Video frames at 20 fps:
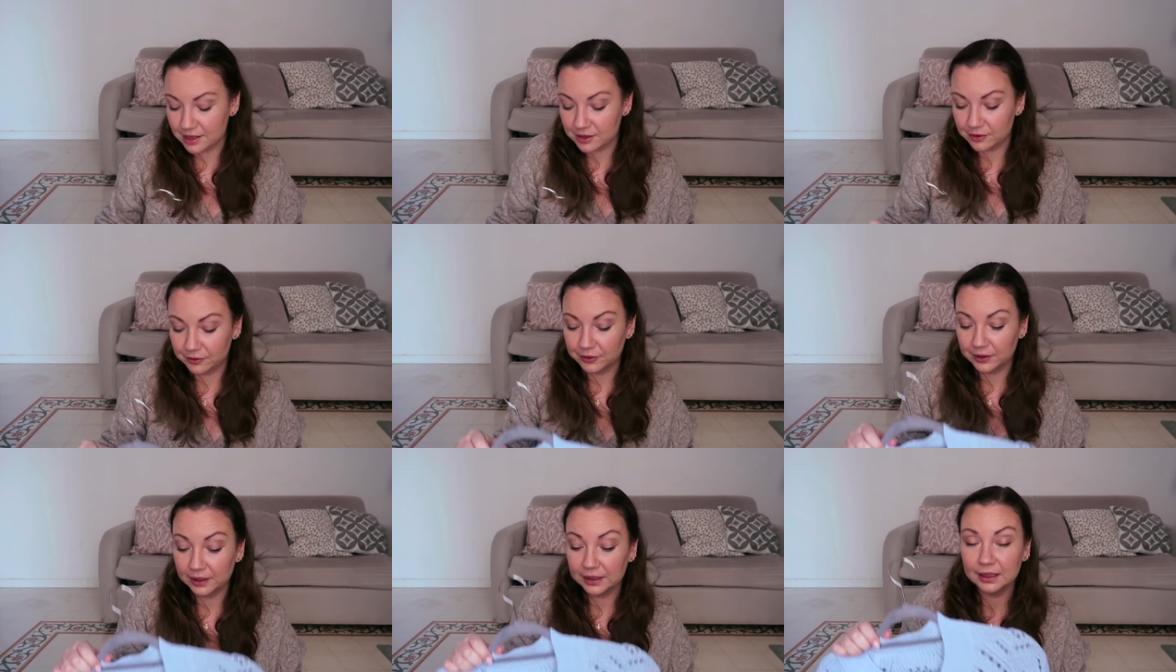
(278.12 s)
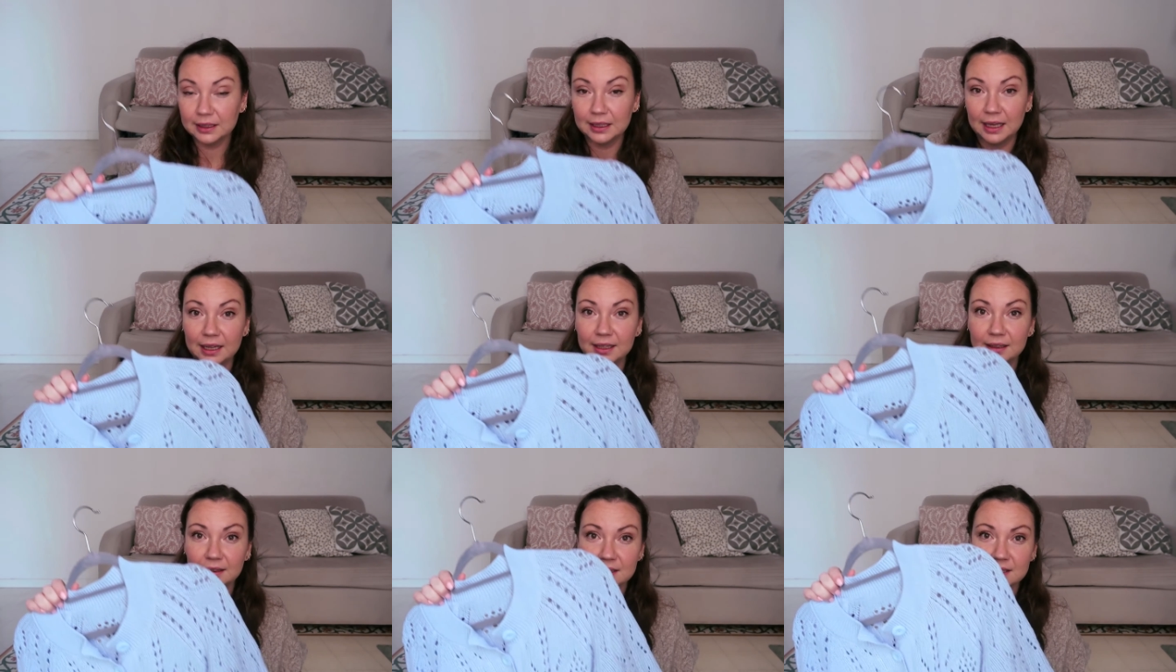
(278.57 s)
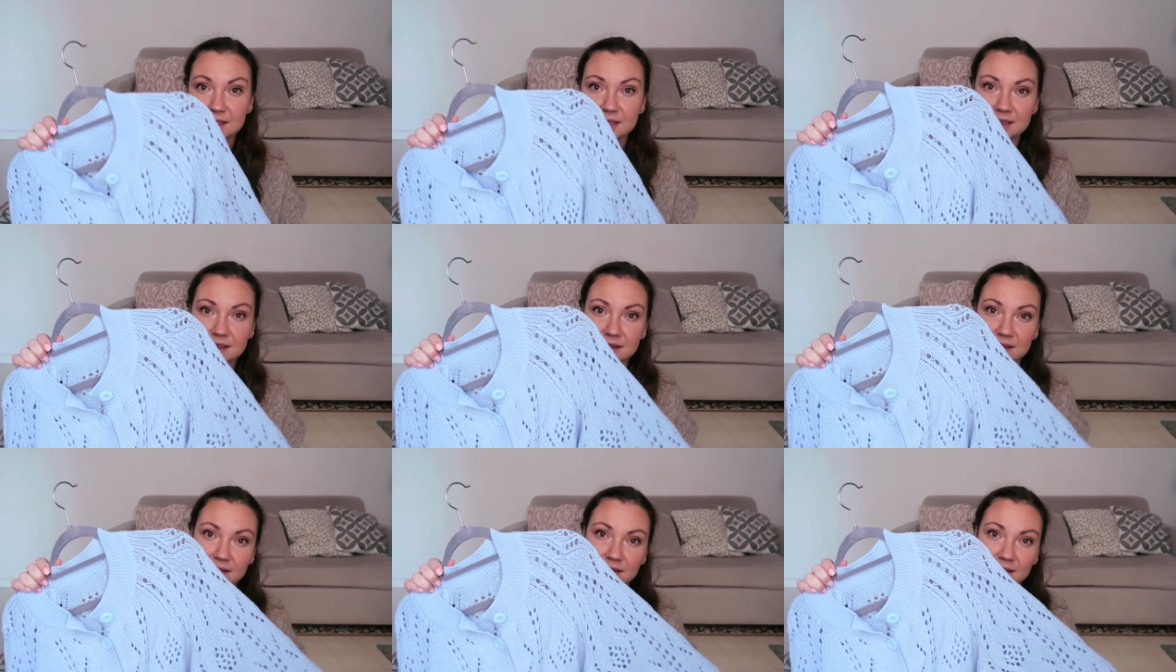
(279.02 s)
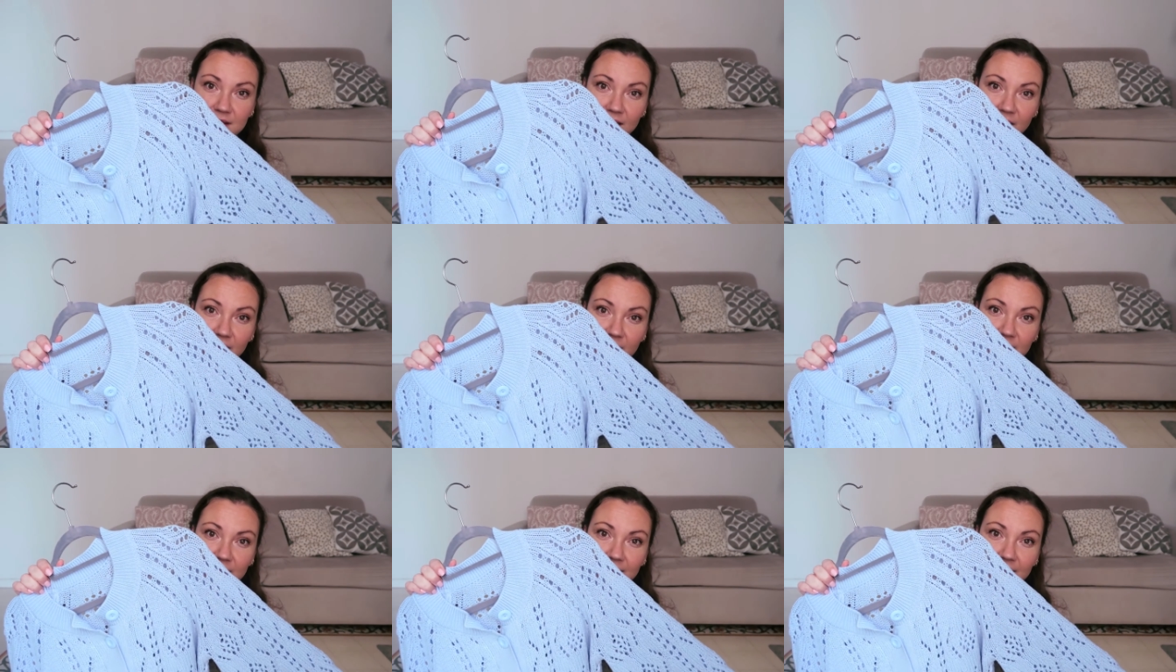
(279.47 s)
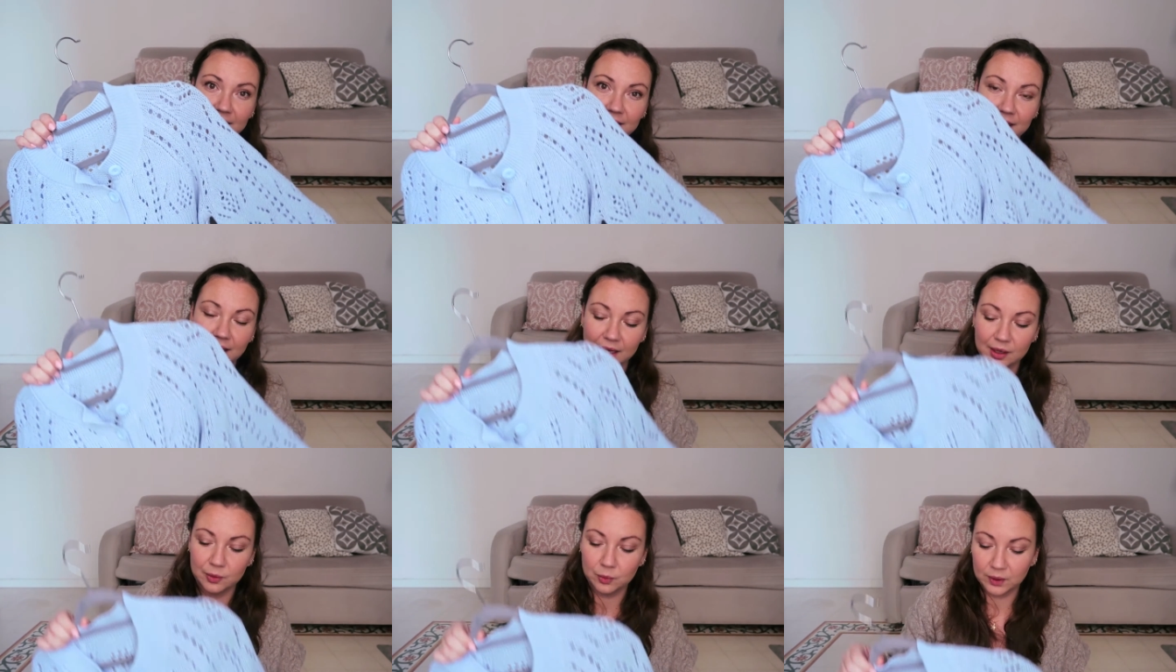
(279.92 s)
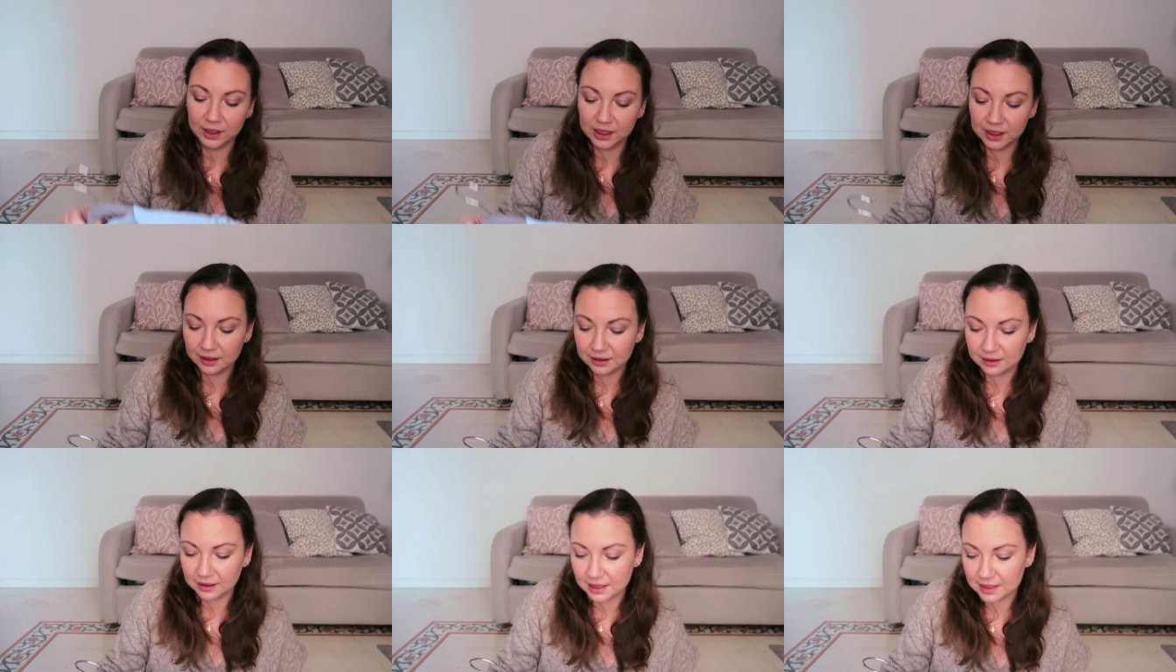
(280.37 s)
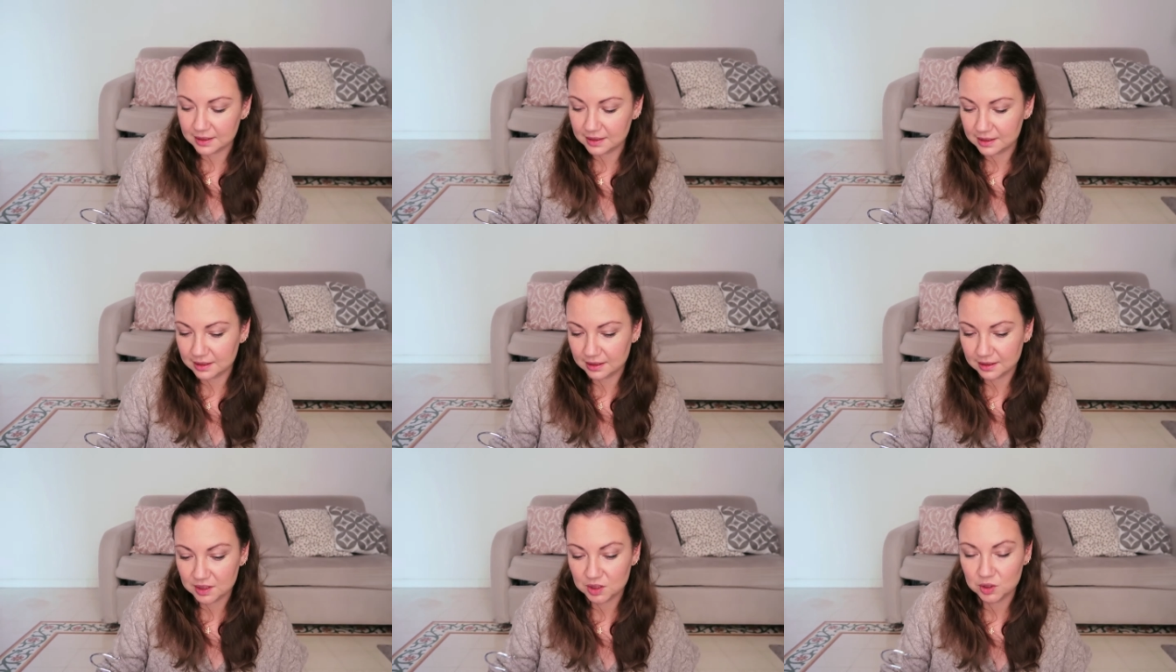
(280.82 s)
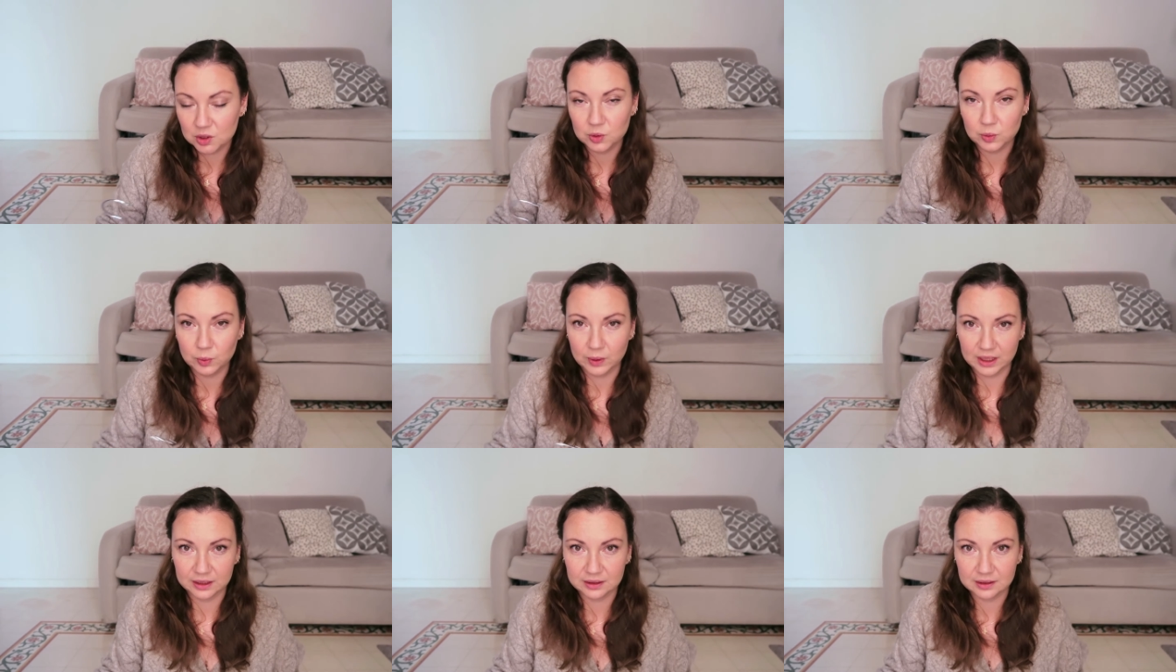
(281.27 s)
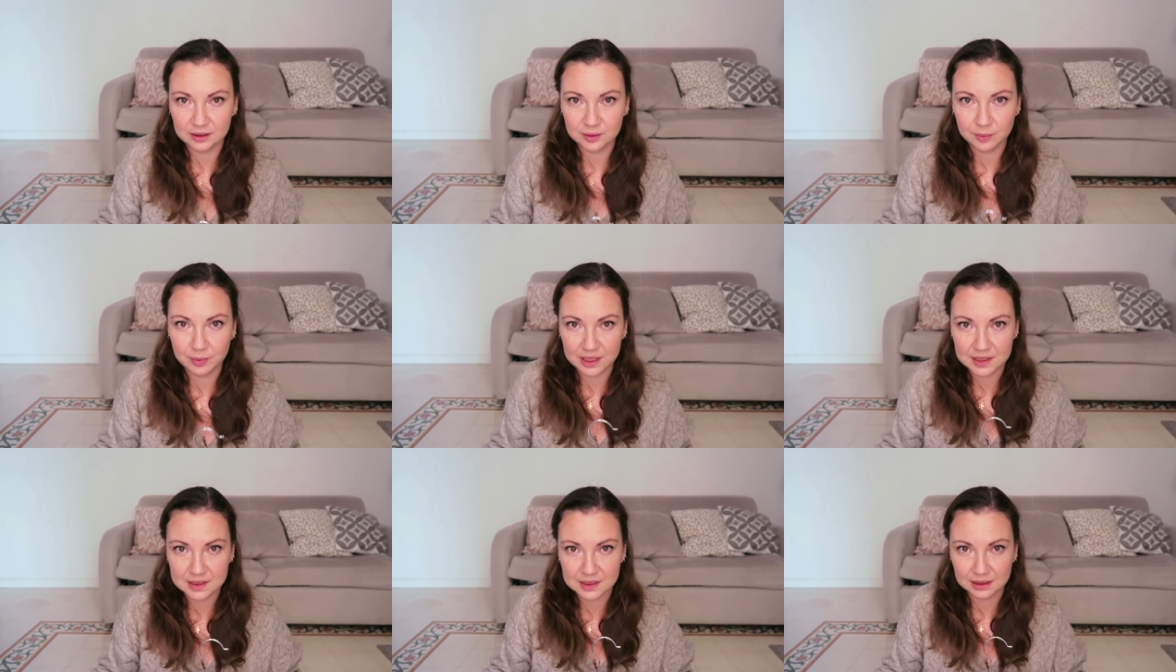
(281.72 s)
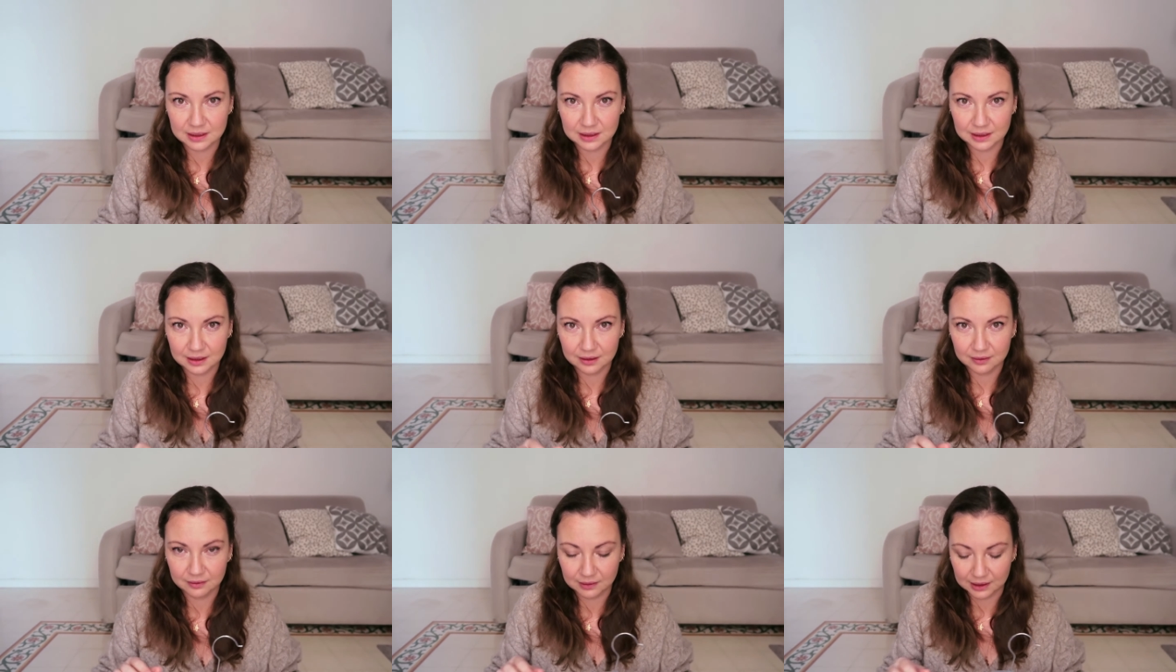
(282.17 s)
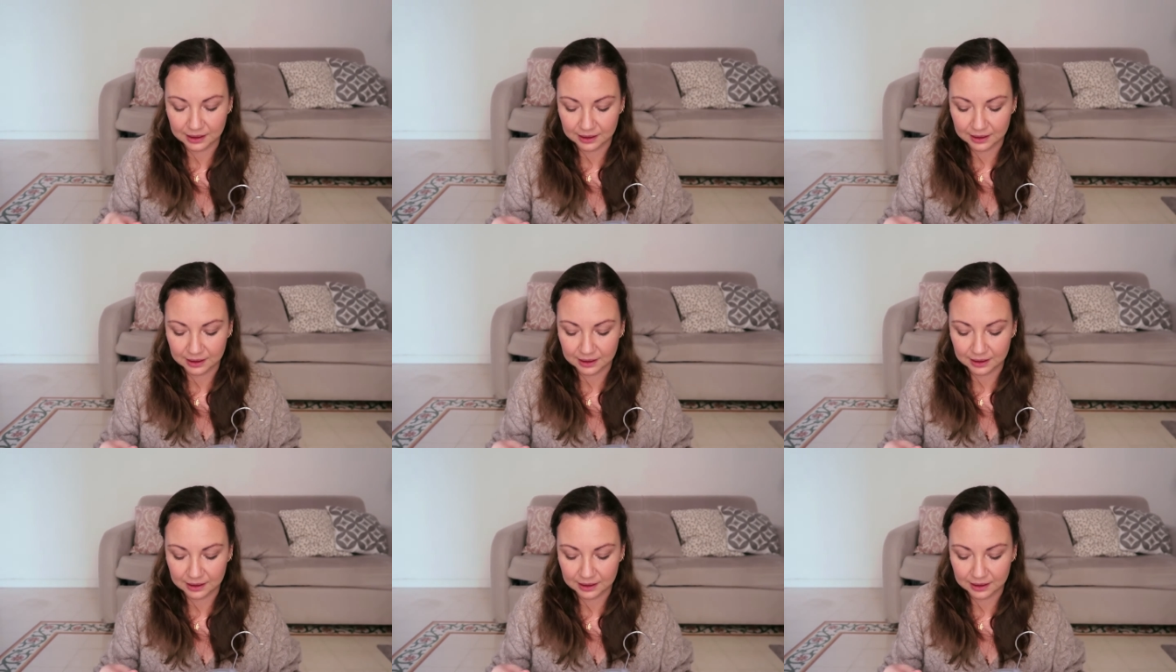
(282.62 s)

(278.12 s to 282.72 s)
I really like this cardigan. I wear it as a sweater, basically.